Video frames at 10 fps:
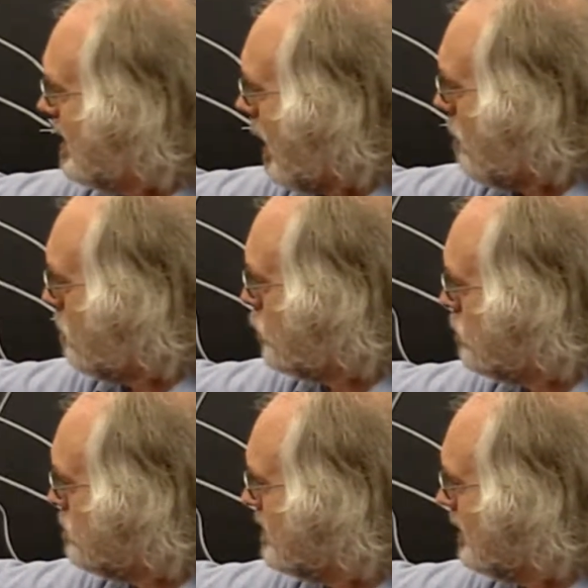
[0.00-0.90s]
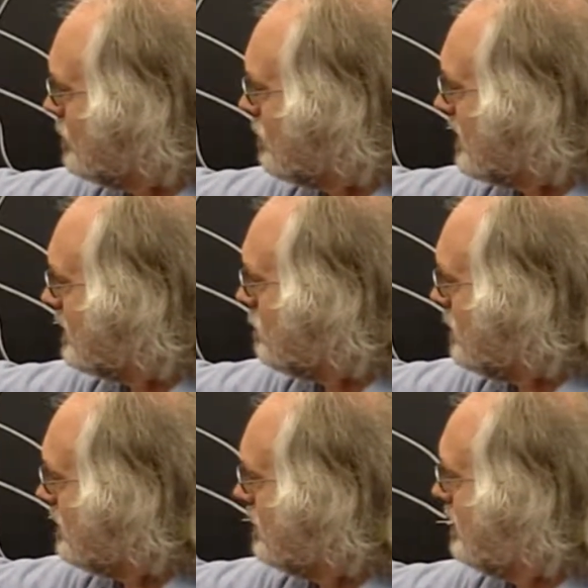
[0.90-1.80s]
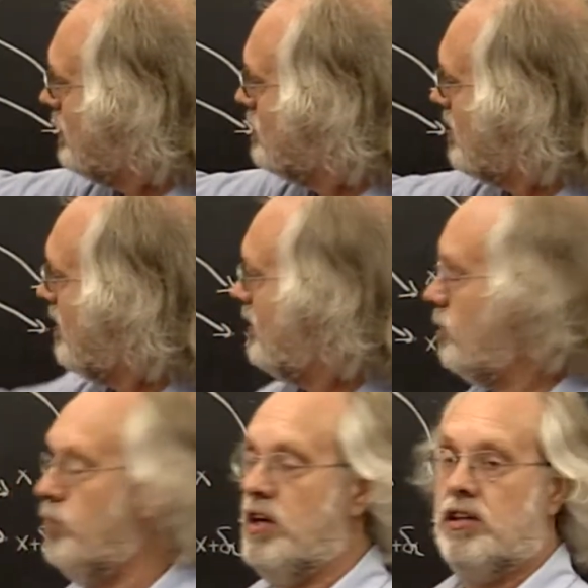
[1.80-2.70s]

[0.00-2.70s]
I'm purposely trying to make the delta and the b